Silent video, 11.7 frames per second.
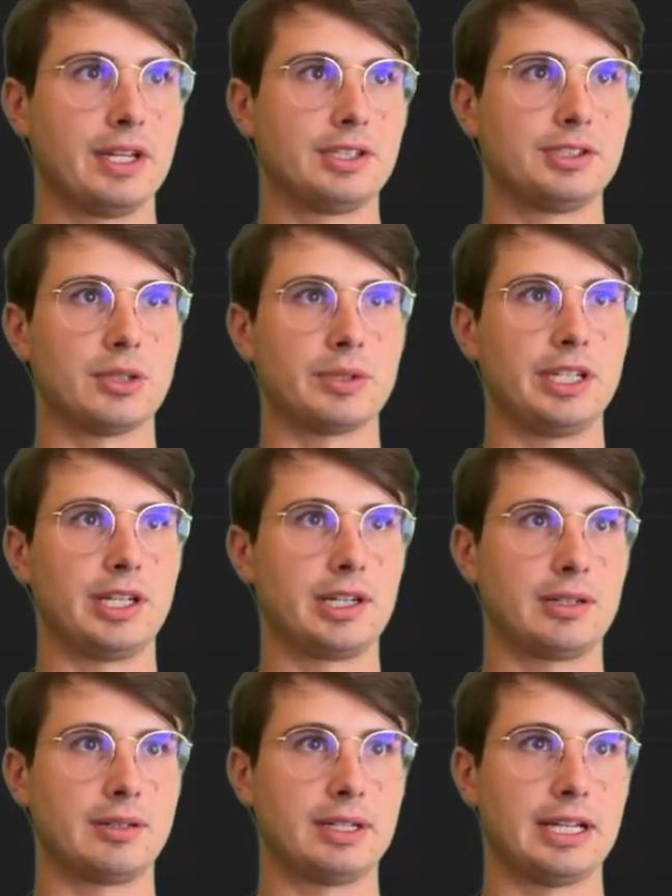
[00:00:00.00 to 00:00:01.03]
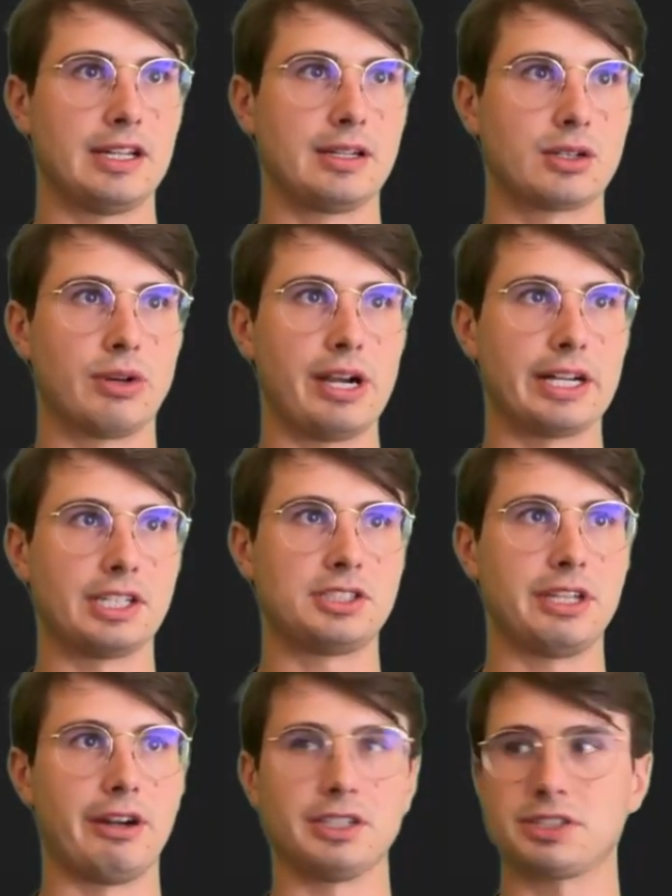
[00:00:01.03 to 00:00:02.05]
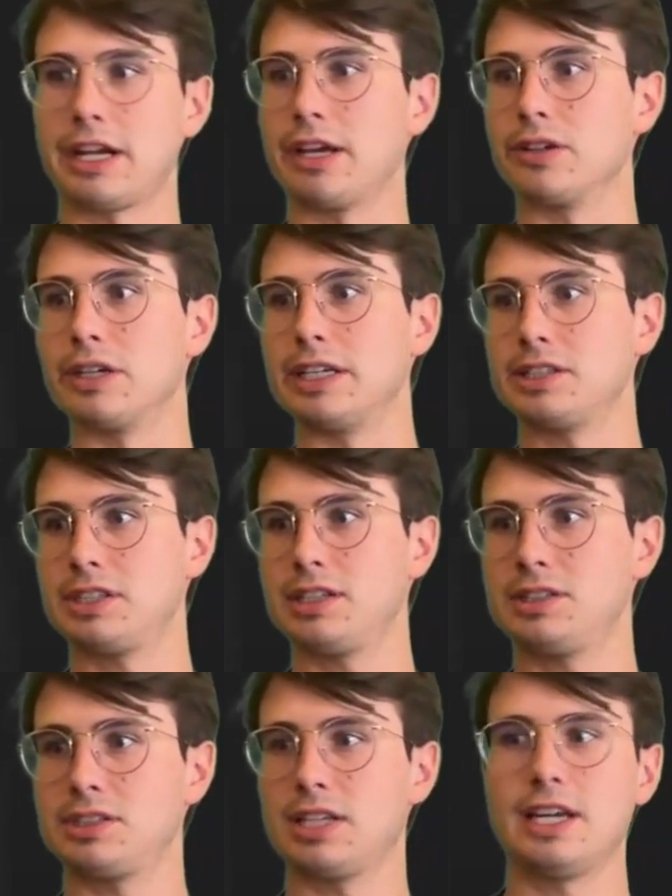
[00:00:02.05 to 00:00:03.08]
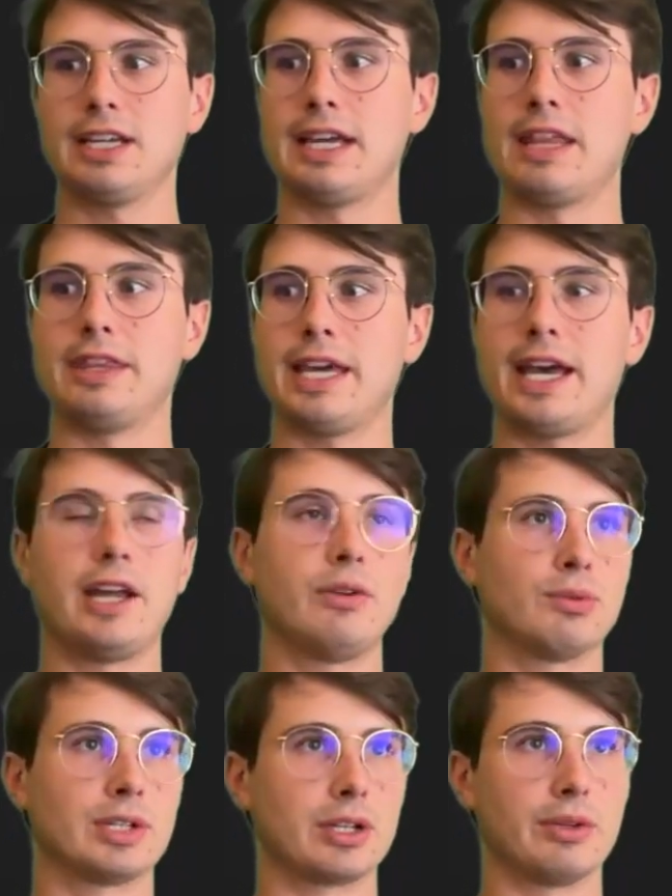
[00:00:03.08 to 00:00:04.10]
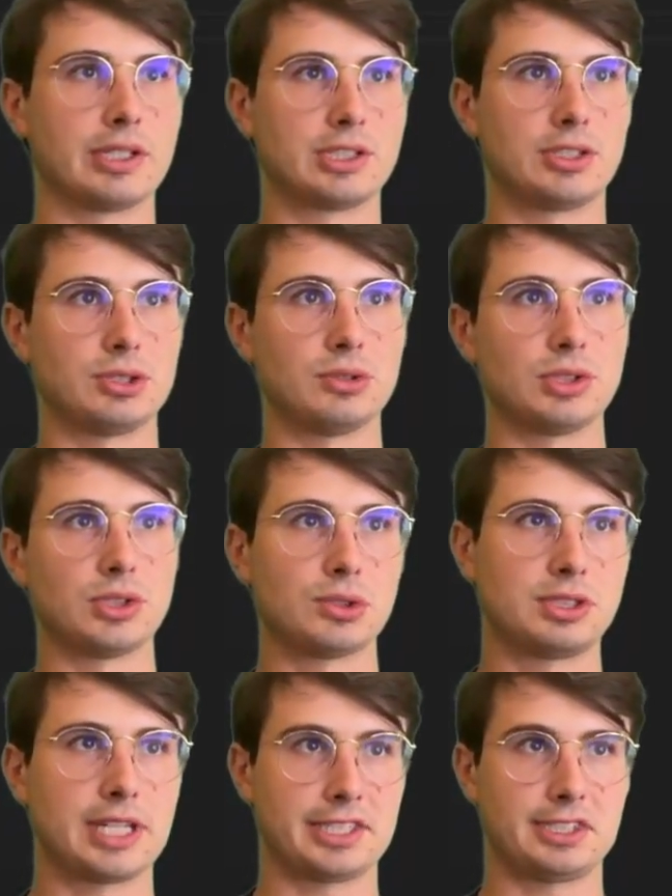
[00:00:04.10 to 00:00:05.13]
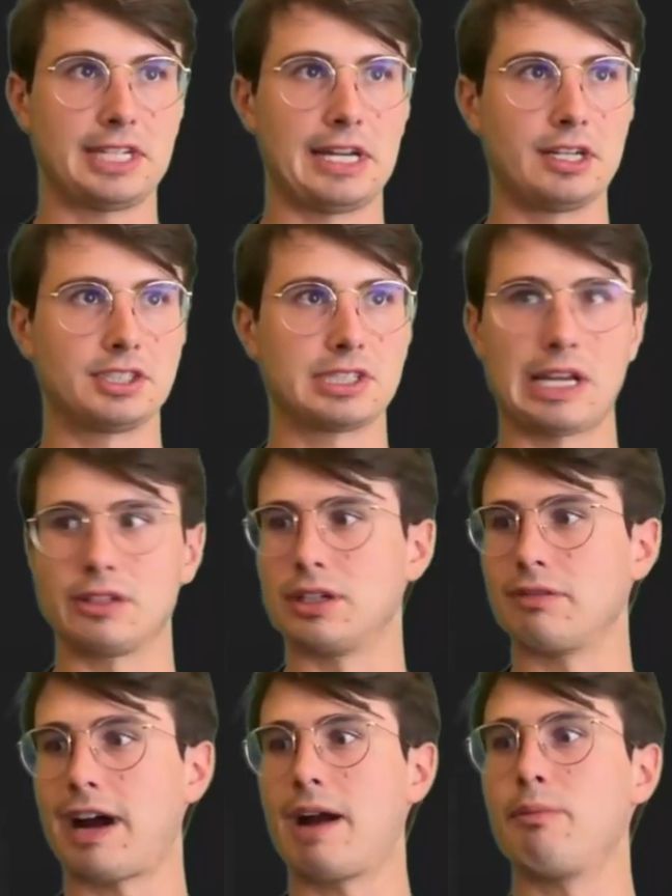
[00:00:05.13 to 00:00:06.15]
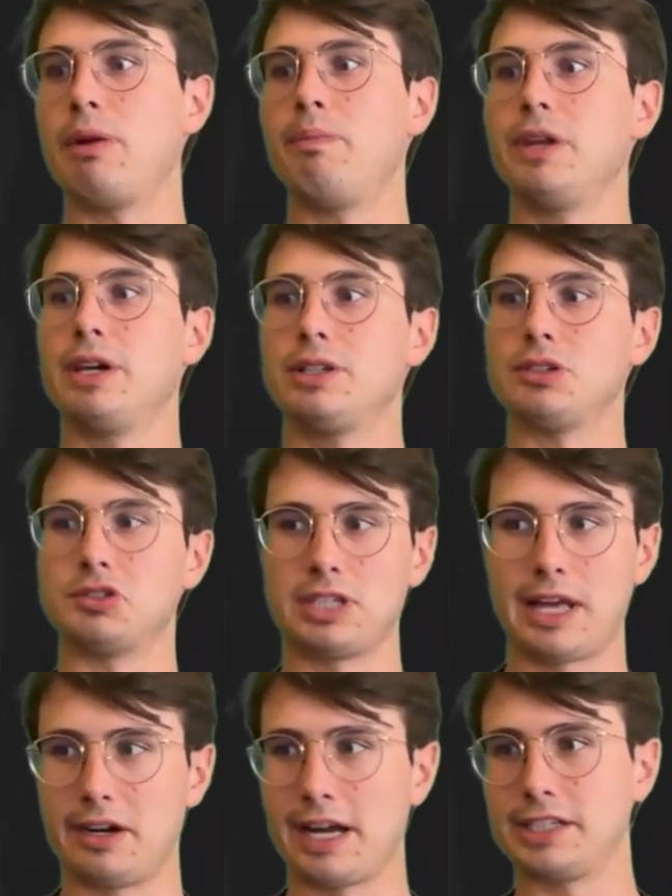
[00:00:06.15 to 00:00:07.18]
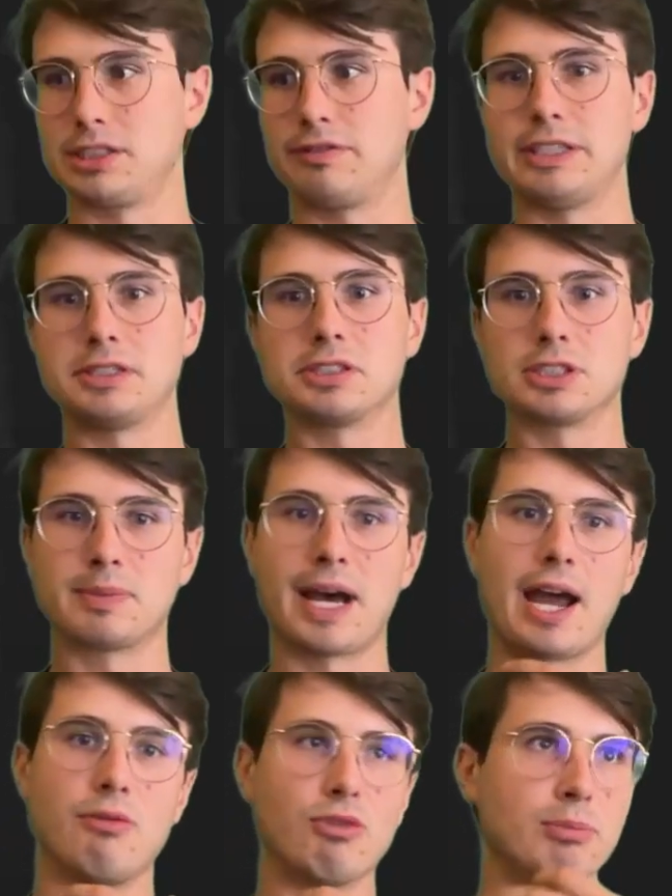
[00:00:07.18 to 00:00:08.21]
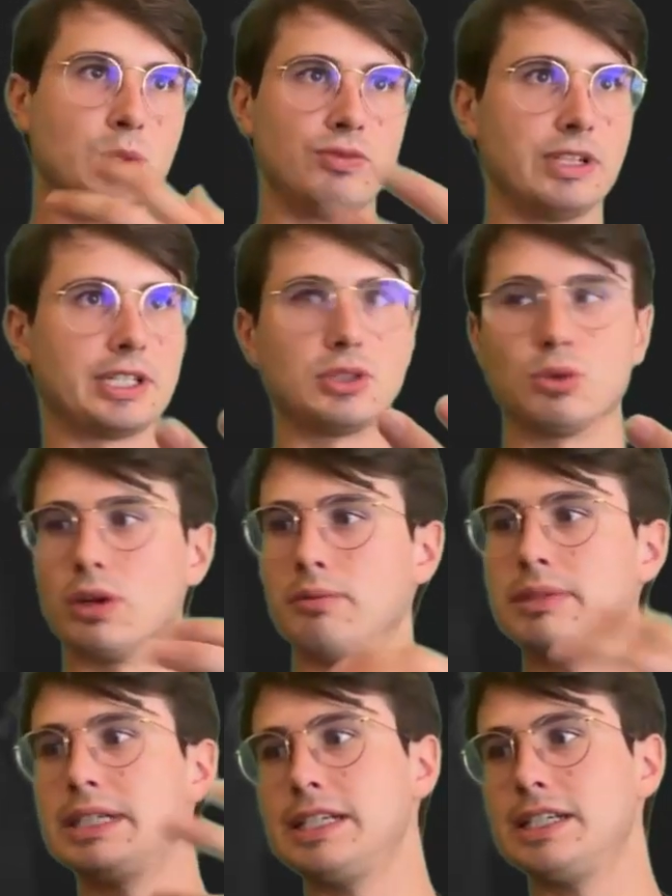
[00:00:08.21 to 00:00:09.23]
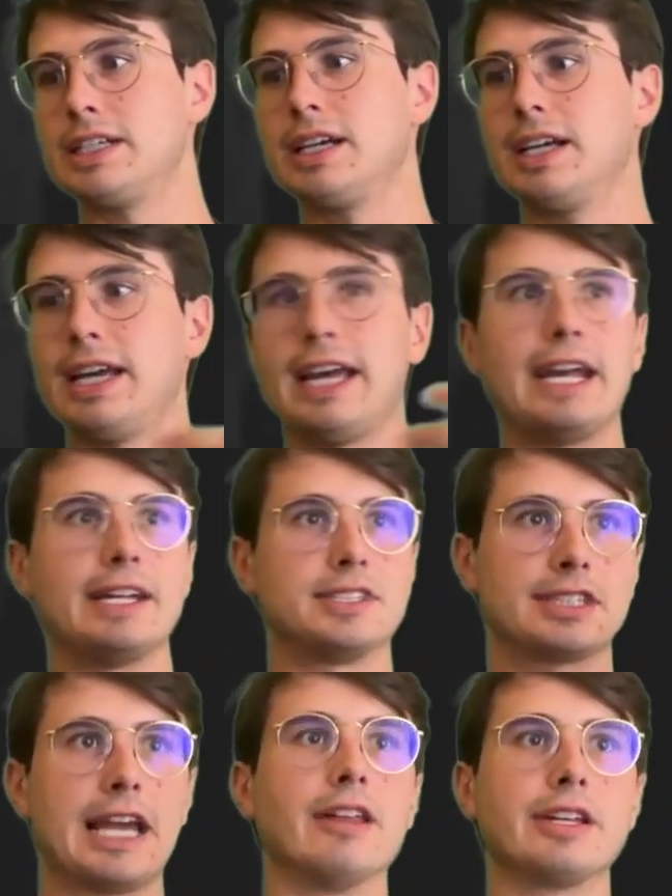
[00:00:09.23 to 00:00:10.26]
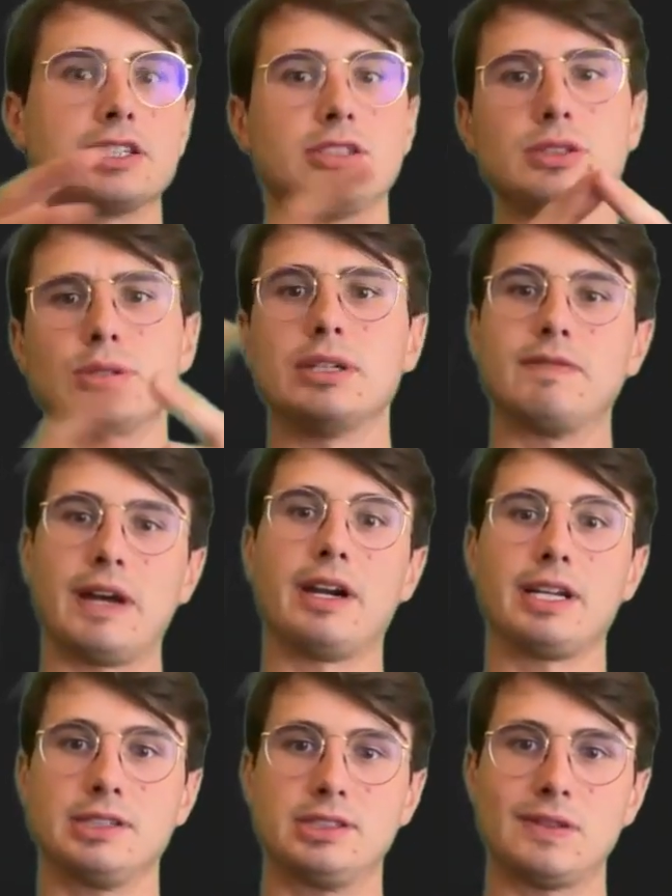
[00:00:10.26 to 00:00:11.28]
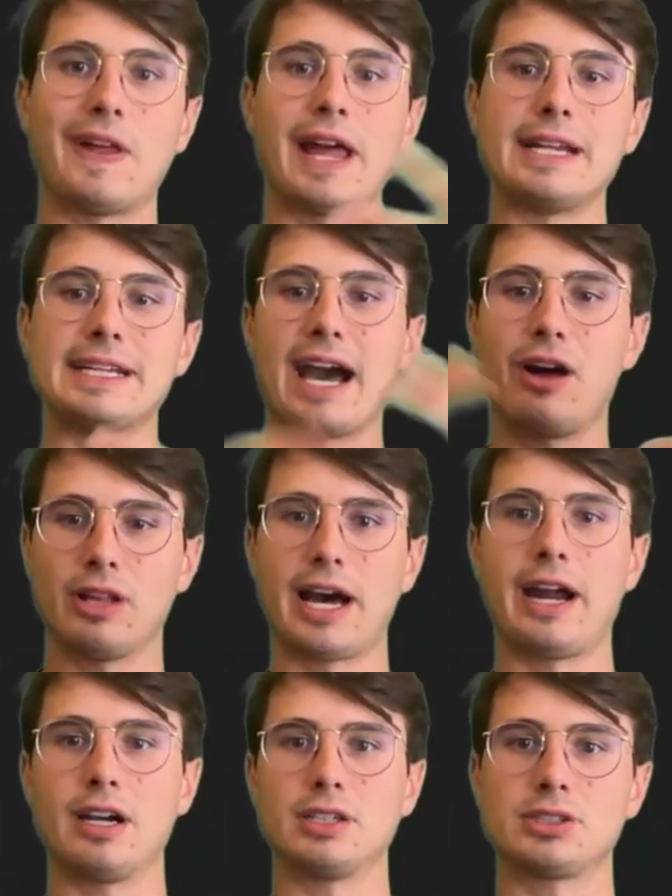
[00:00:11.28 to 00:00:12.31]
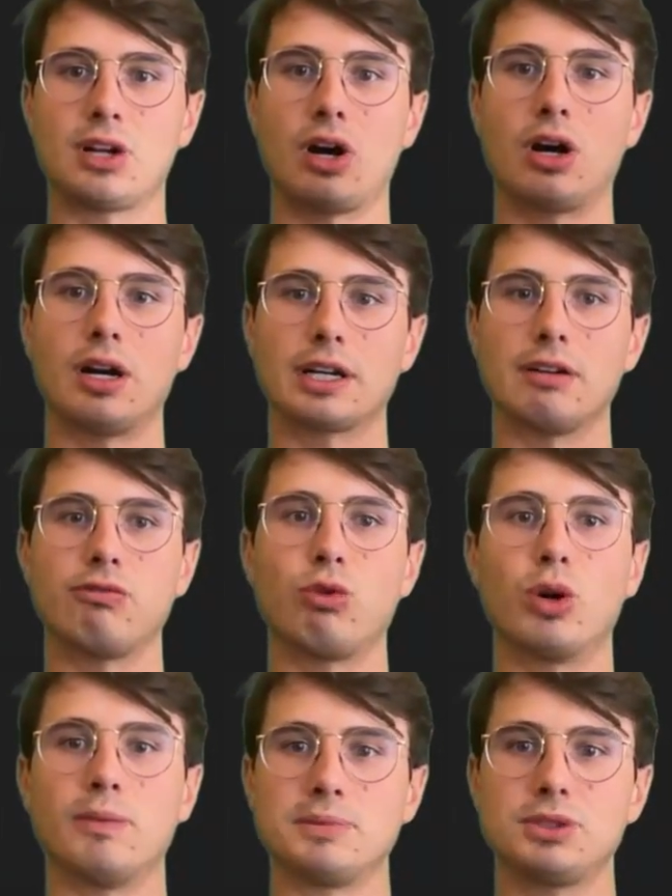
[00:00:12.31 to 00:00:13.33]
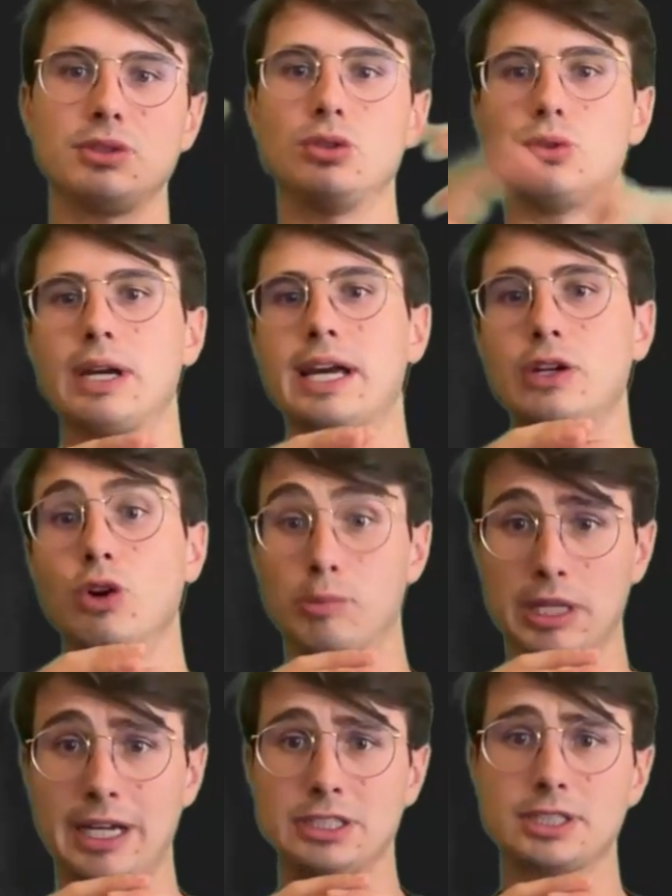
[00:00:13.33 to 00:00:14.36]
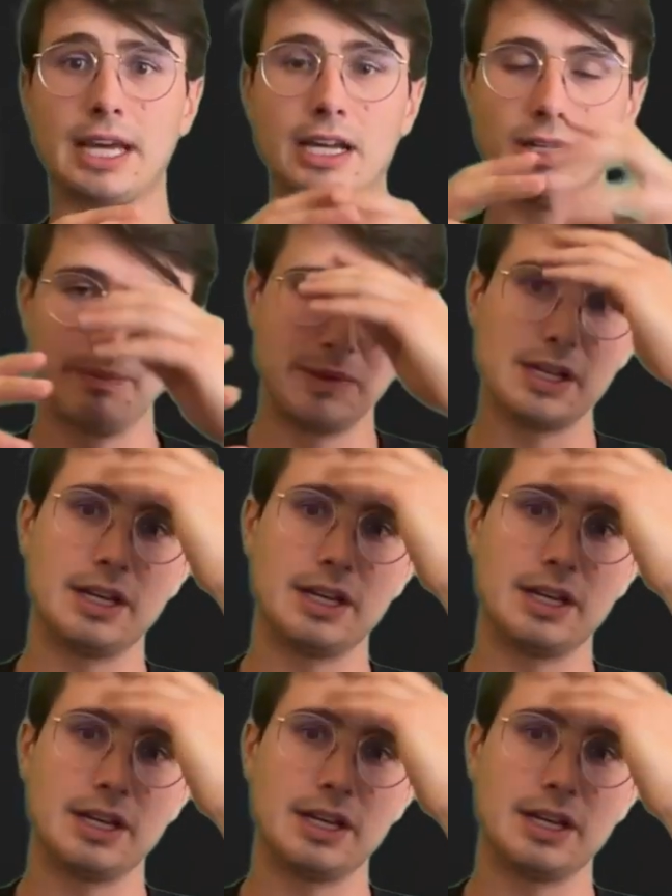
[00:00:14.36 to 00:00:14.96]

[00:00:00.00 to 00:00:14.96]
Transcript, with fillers: So here, creating a standard scaler instance, and then we're going to use that standard scaler environment to standardize your features by removing your mean and scaling to unit variance. So any outliers are conformed to a normalized scale.